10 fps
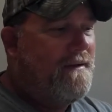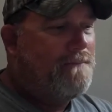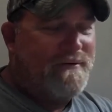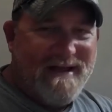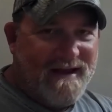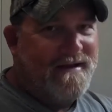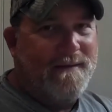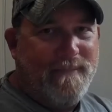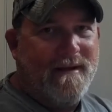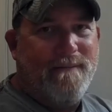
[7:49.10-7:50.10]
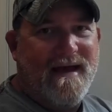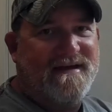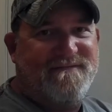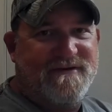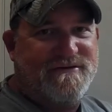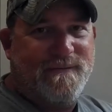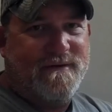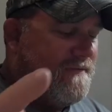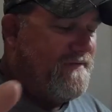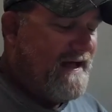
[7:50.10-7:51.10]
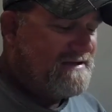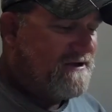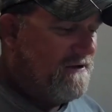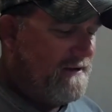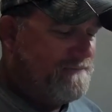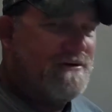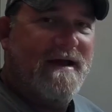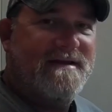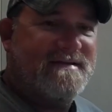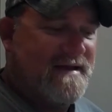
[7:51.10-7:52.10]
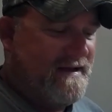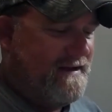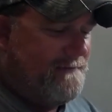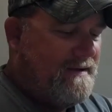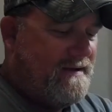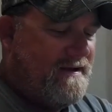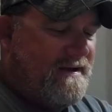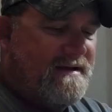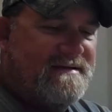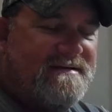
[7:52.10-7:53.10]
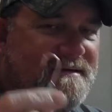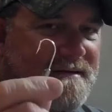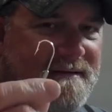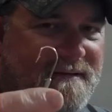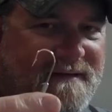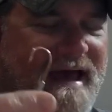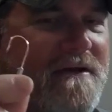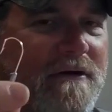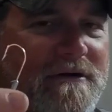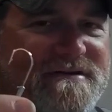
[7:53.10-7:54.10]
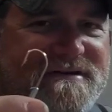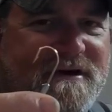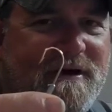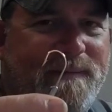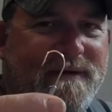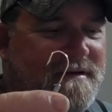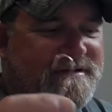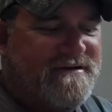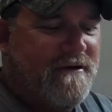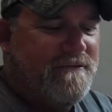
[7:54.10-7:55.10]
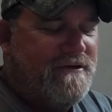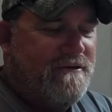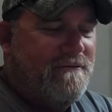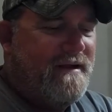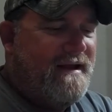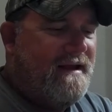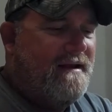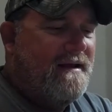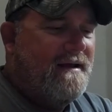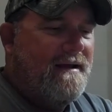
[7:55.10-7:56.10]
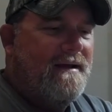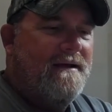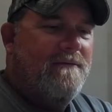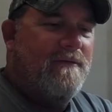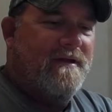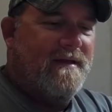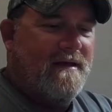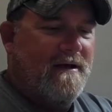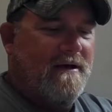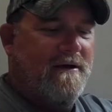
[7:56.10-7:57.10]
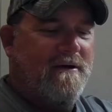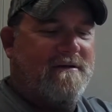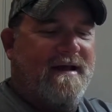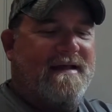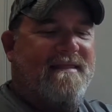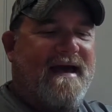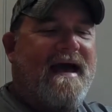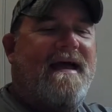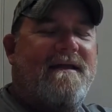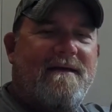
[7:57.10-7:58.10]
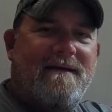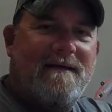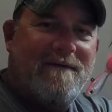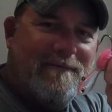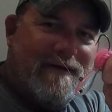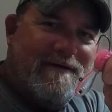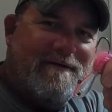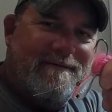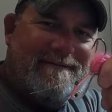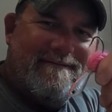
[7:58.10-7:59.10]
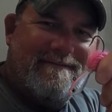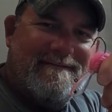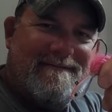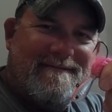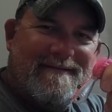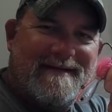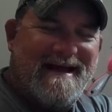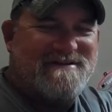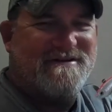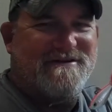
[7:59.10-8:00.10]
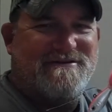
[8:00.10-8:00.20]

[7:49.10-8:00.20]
pretending to be a bass fisherman. That's all I'm trying to say is that holds a tarpon. So do you need a hook like that when you're catching a